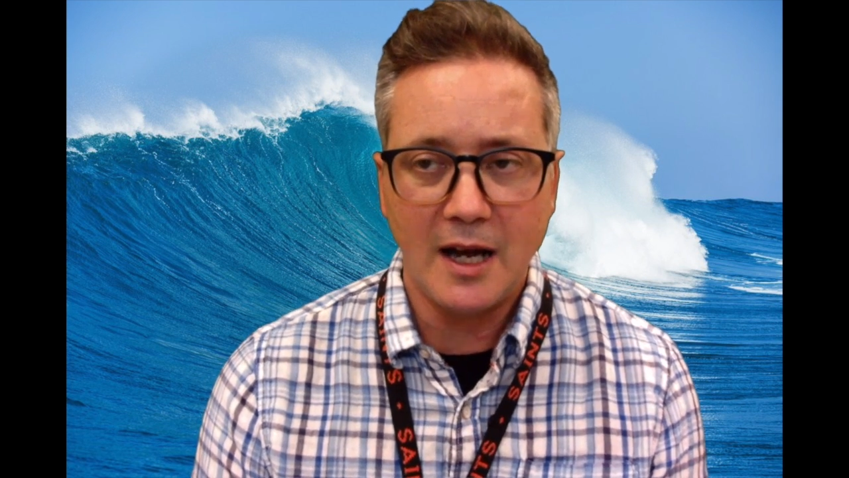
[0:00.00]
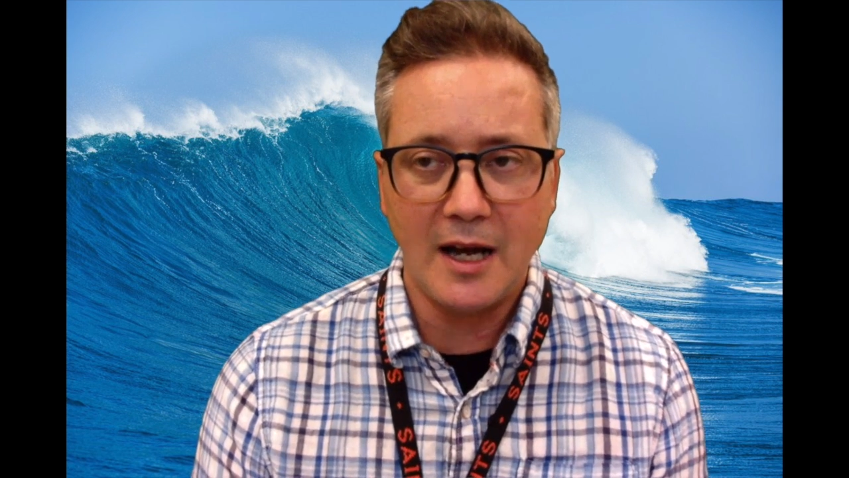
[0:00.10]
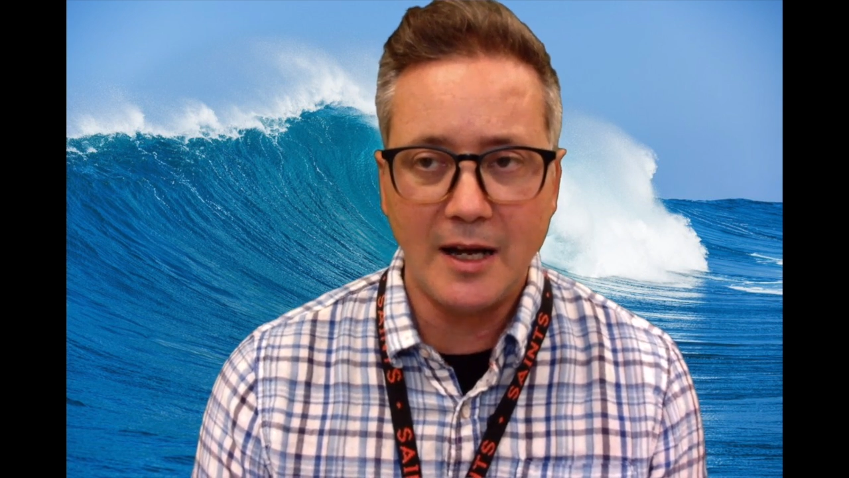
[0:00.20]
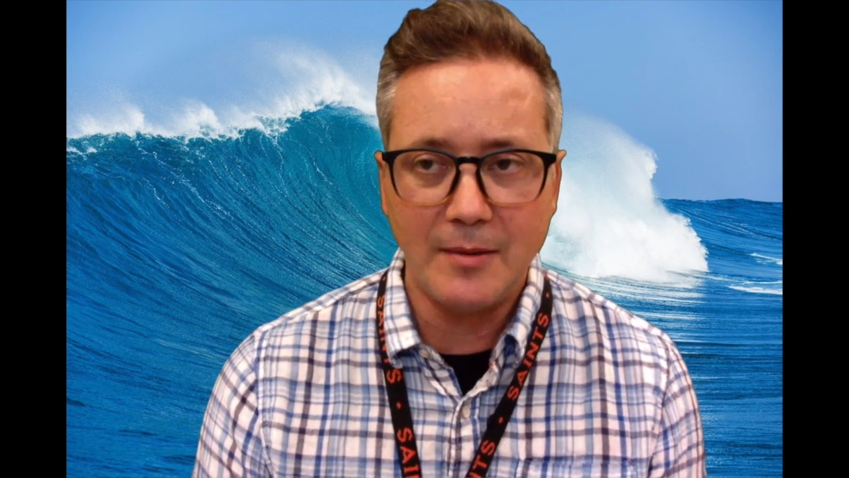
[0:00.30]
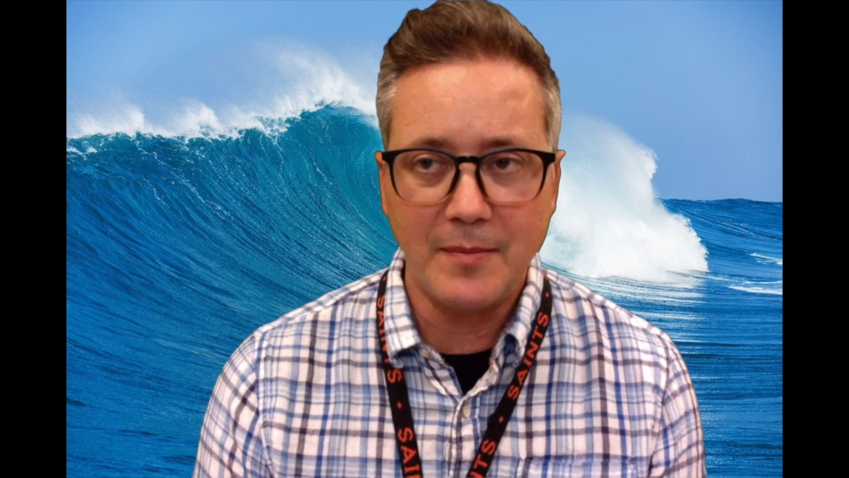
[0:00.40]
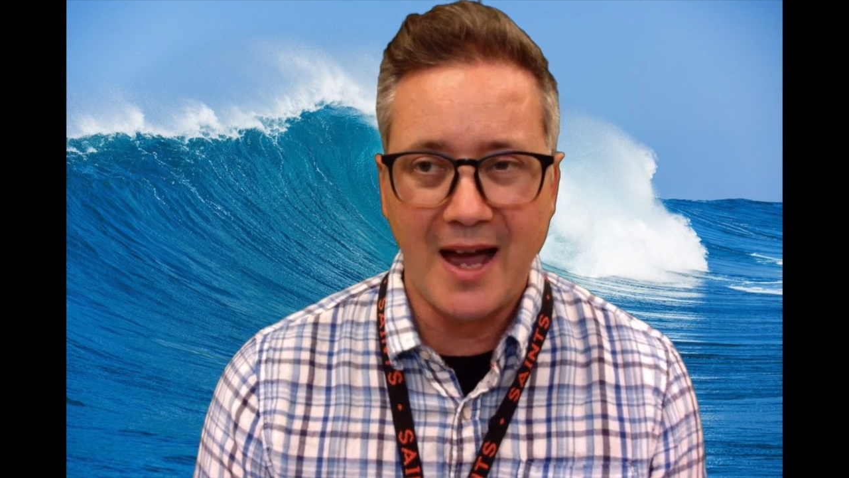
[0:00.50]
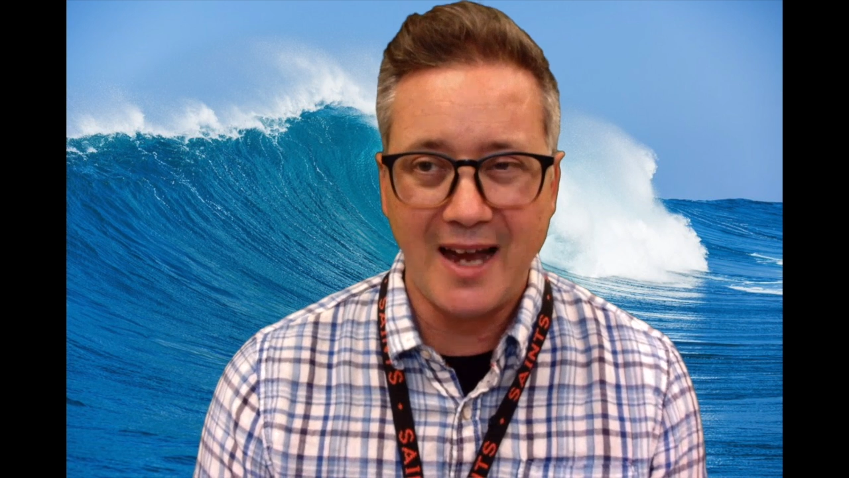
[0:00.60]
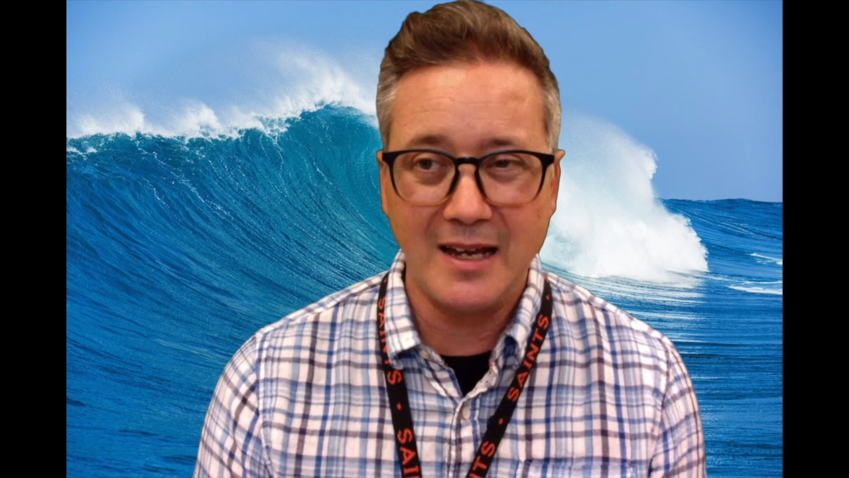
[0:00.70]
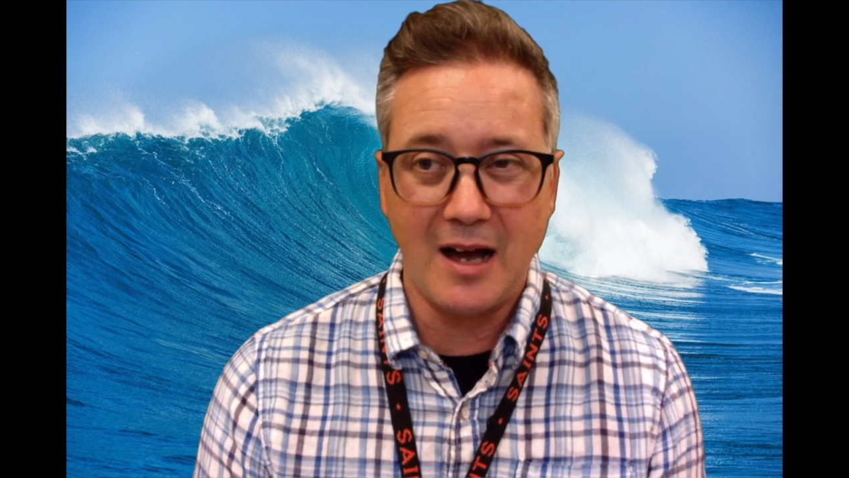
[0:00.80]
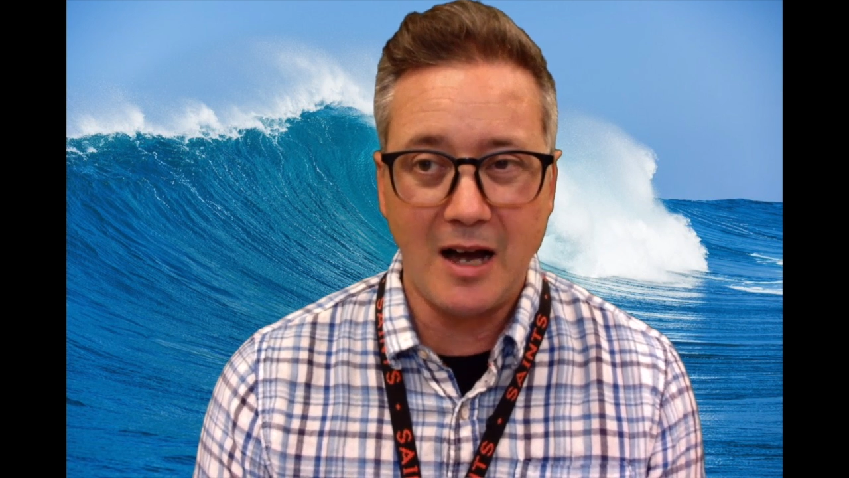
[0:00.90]

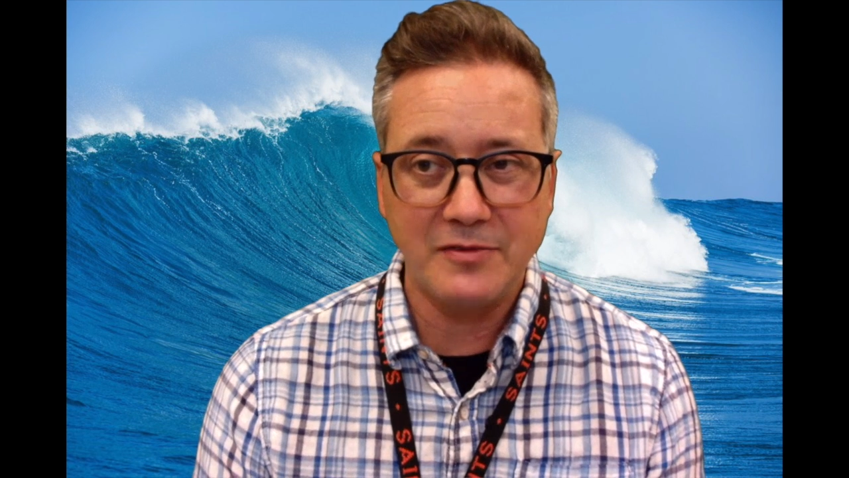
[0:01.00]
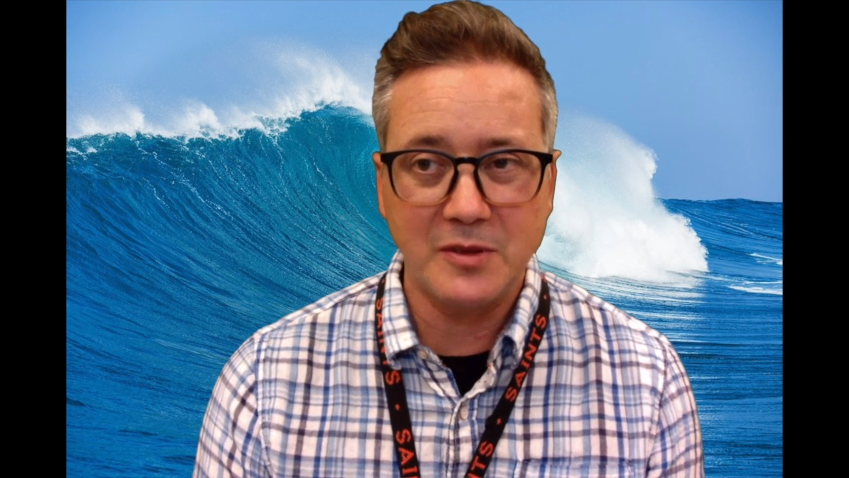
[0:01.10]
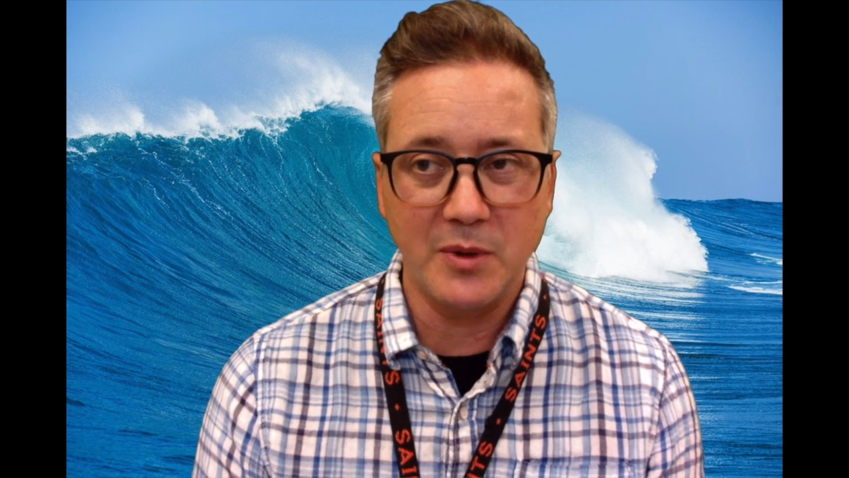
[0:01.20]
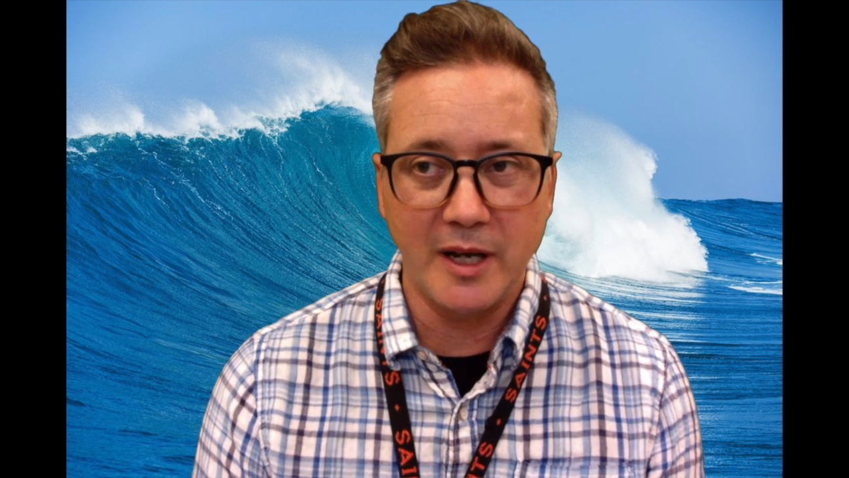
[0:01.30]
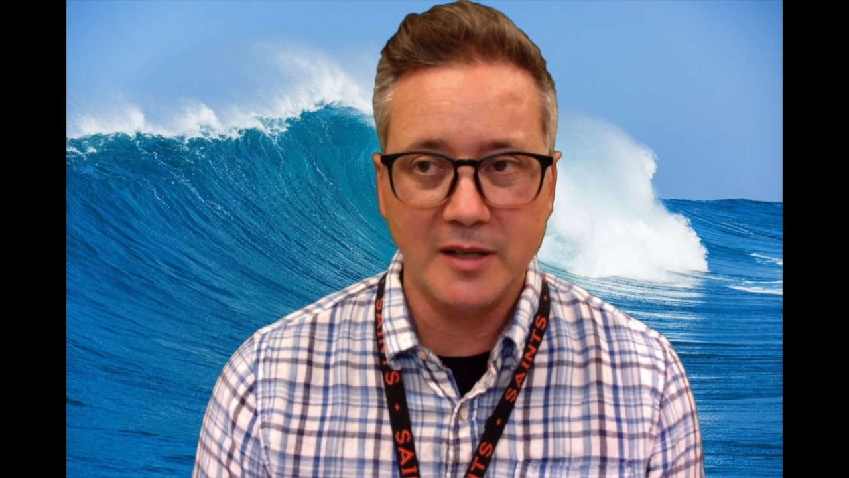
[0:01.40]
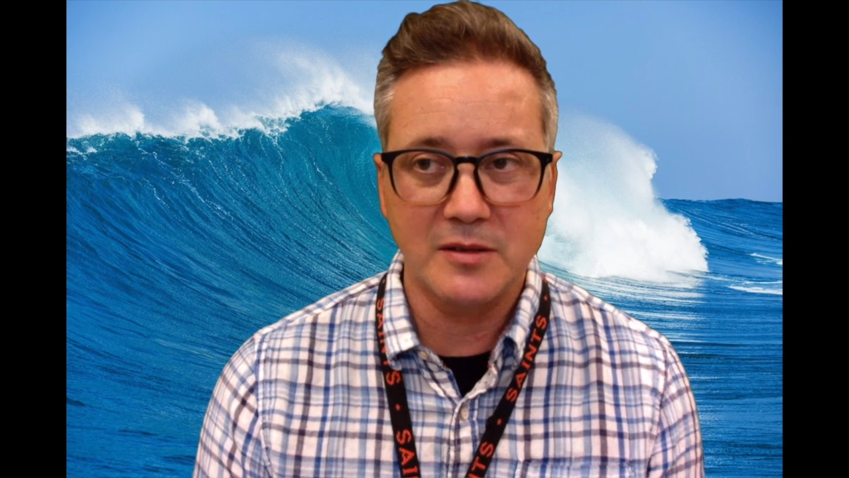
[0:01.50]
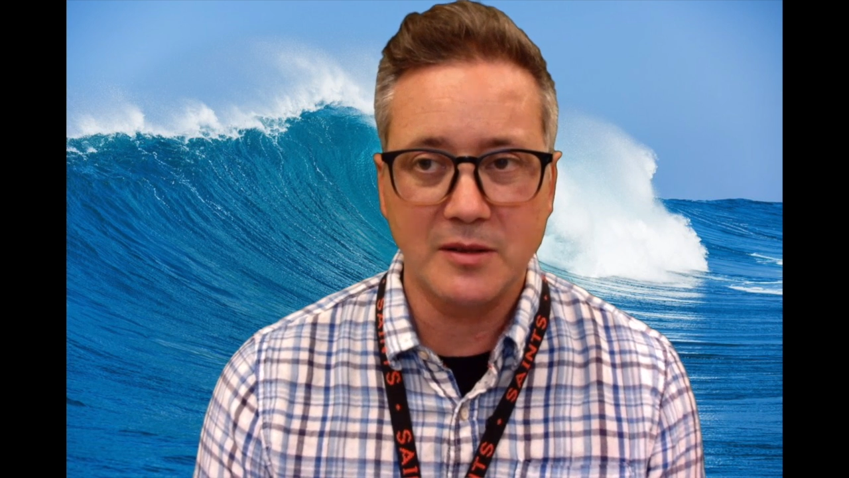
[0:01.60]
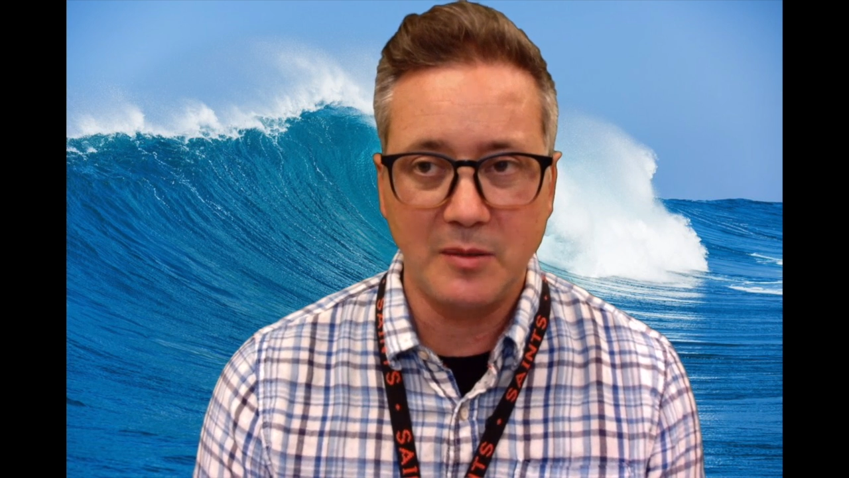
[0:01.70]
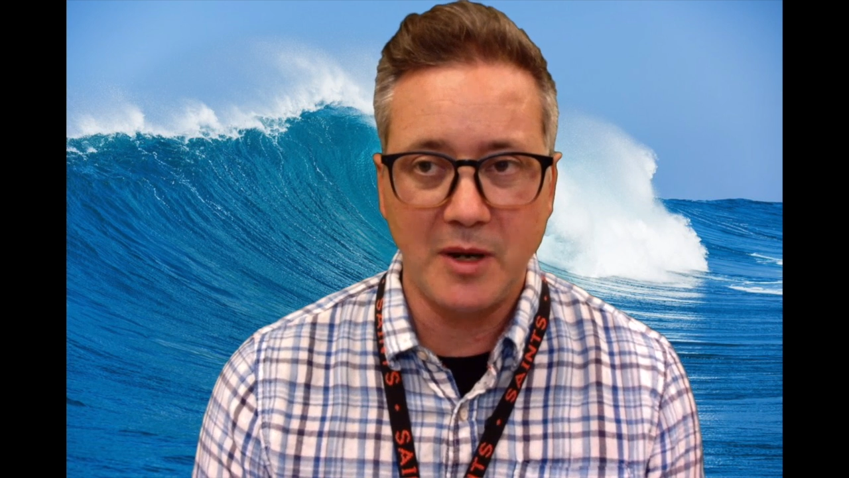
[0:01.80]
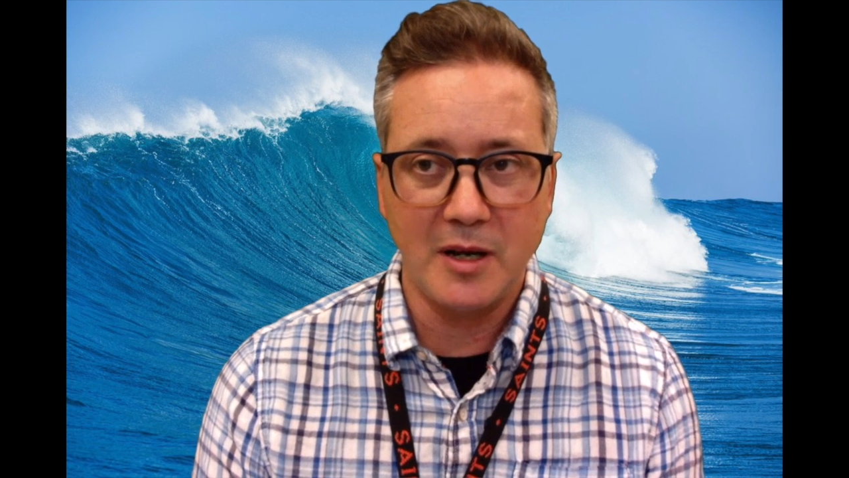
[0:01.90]
I often will
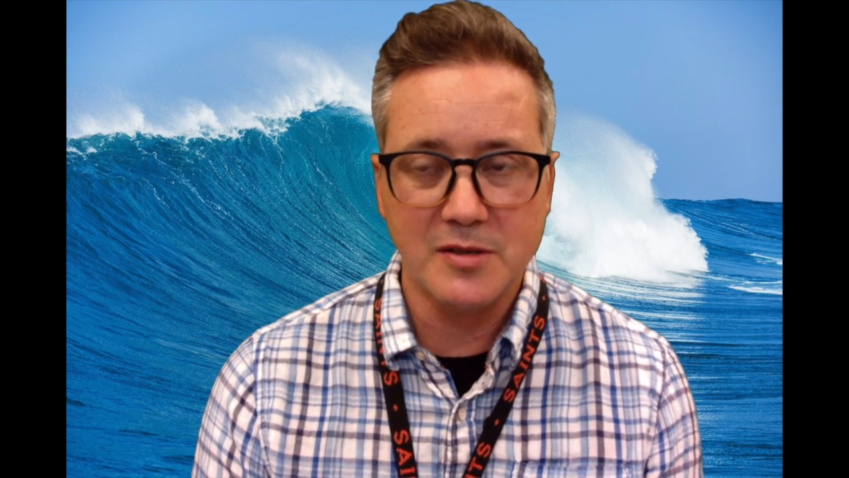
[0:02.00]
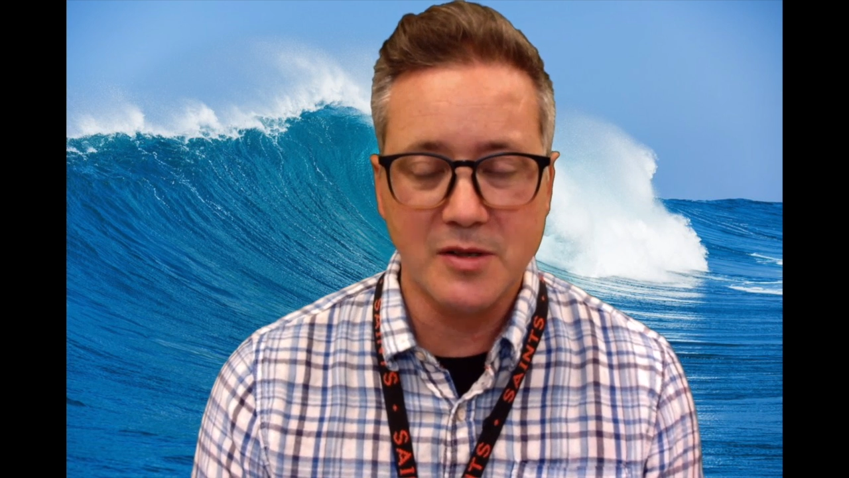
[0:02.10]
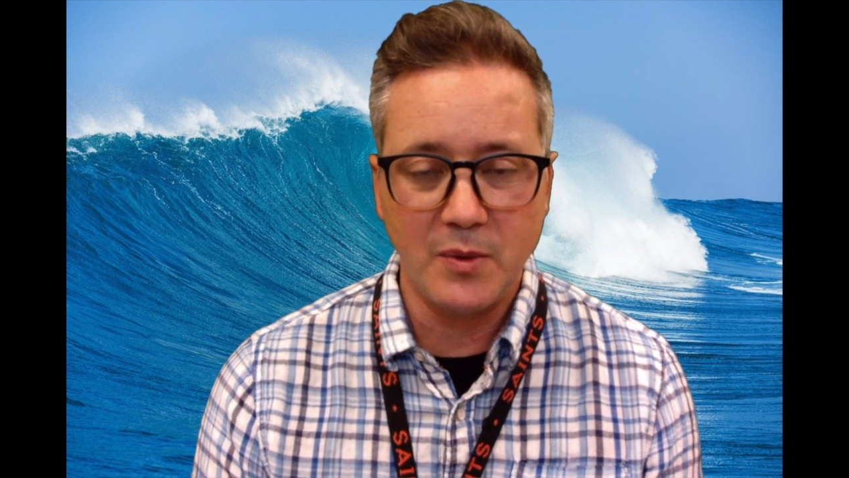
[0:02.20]
answer emails